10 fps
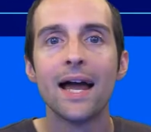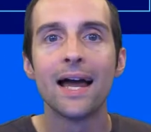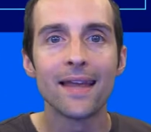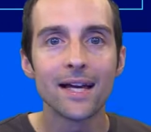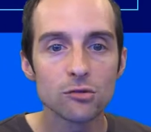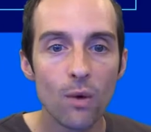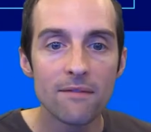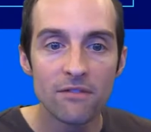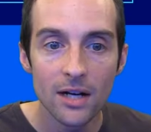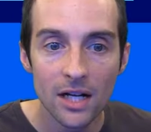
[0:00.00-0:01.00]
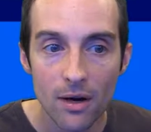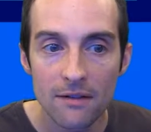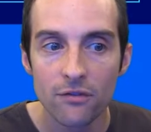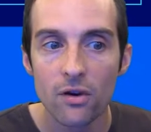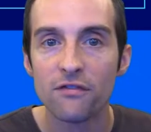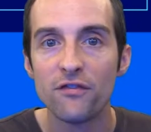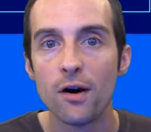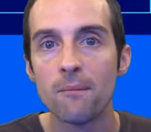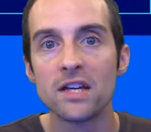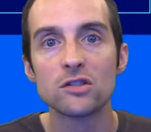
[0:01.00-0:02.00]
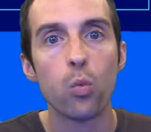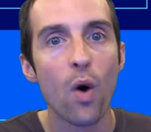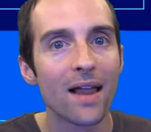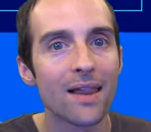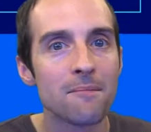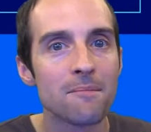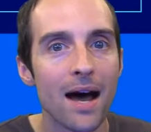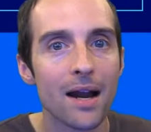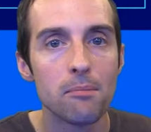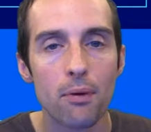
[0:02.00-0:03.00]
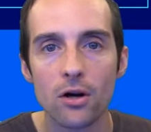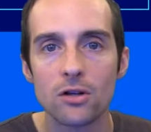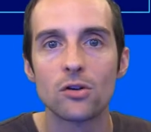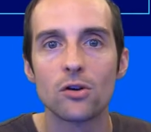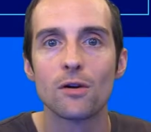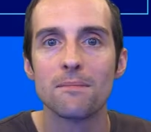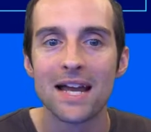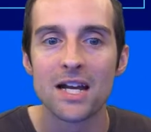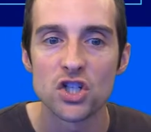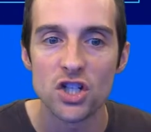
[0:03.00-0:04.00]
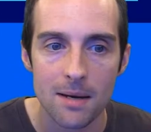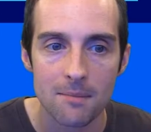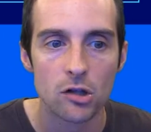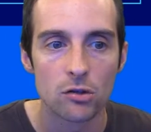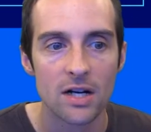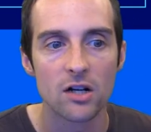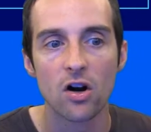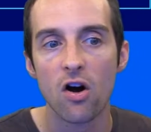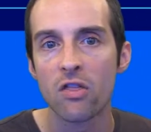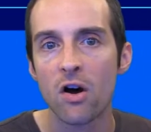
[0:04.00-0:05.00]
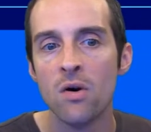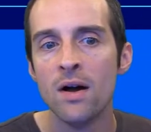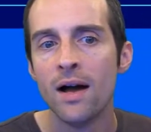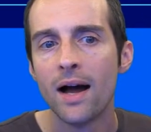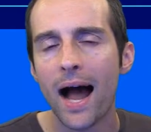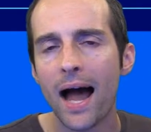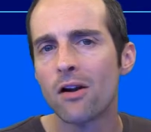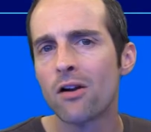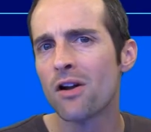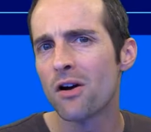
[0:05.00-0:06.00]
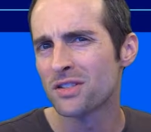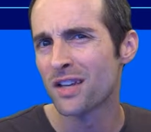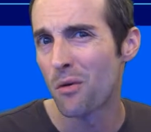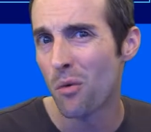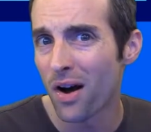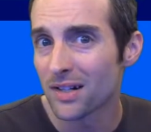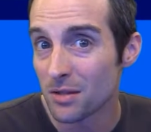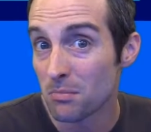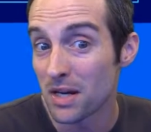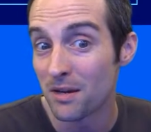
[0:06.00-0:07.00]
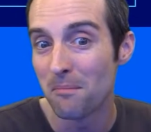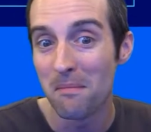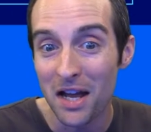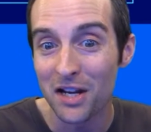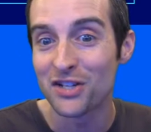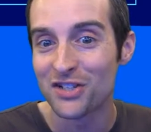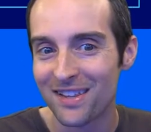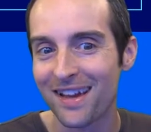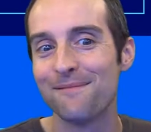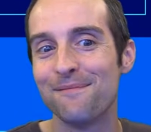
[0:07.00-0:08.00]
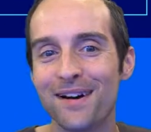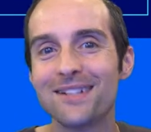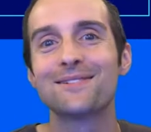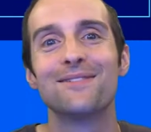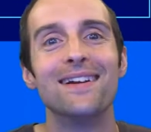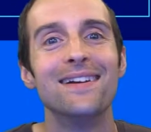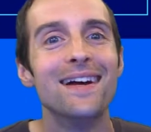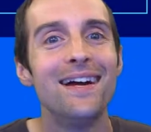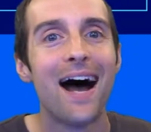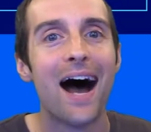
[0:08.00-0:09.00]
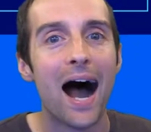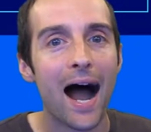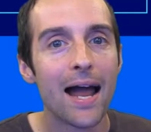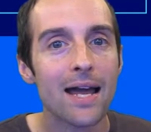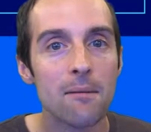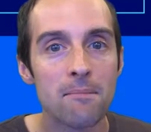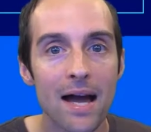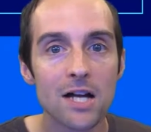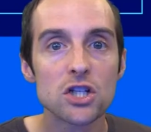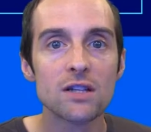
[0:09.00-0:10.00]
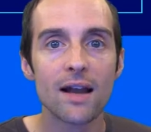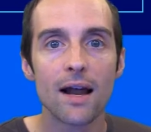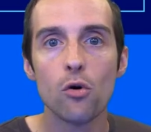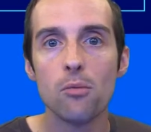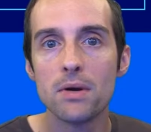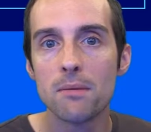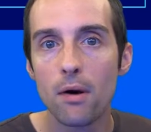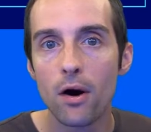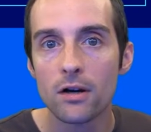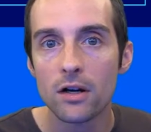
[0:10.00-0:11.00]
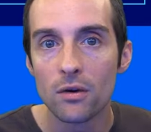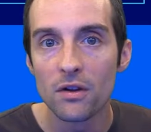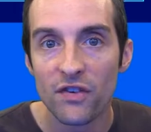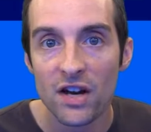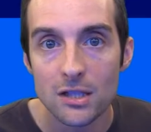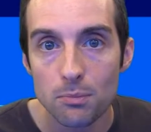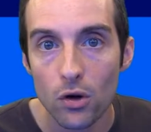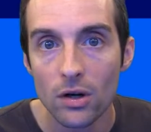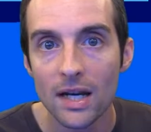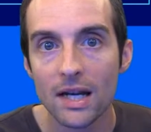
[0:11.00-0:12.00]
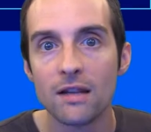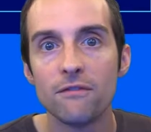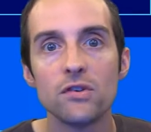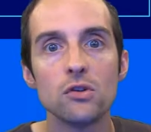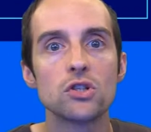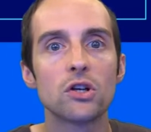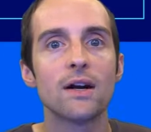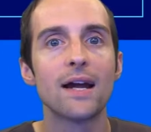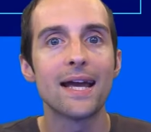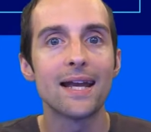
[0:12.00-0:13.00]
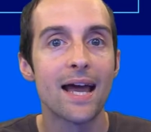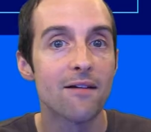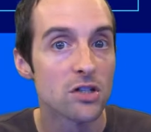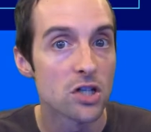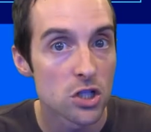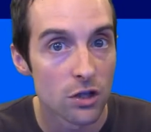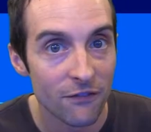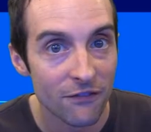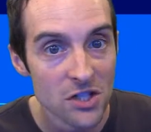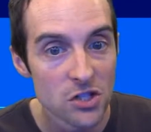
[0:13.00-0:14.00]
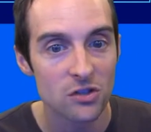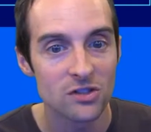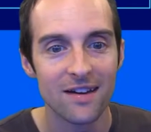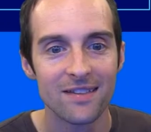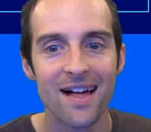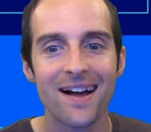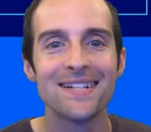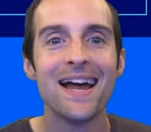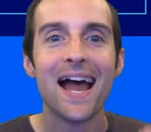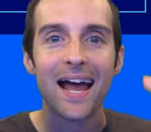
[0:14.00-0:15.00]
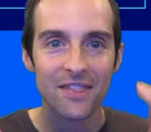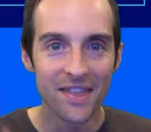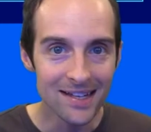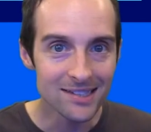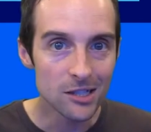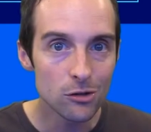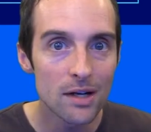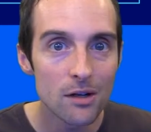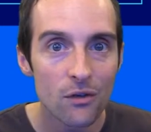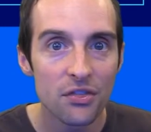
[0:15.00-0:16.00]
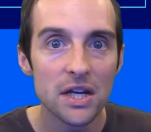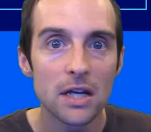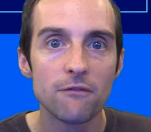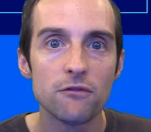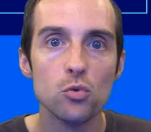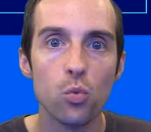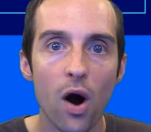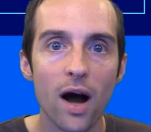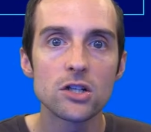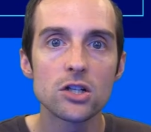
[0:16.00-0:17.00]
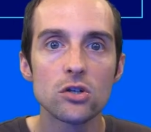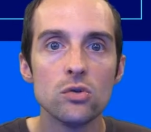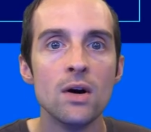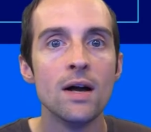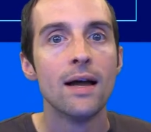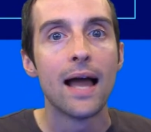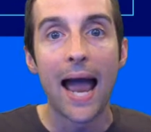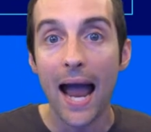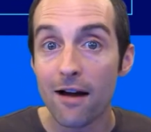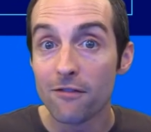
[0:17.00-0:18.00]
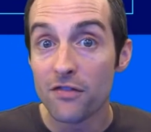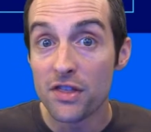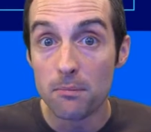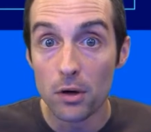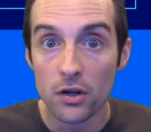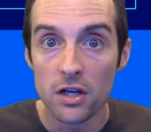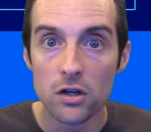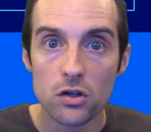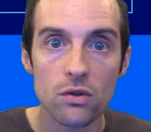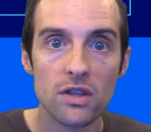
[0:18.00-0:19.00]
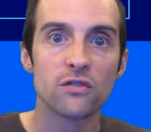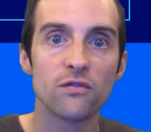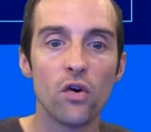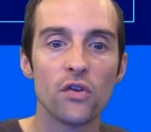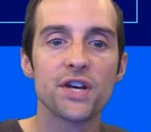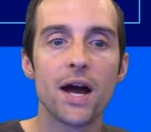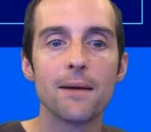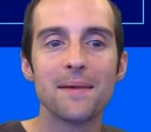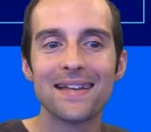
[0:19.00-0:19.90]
And that's why I'm very grateful to film this while I'm not a partner or a managed gaming creator, although I don't know as I want to be managed that much, but I imagine that I will be a partner with Facebook in the future and have additional features unlocked. And that's a critical thing if you want to have the ability to do this full time.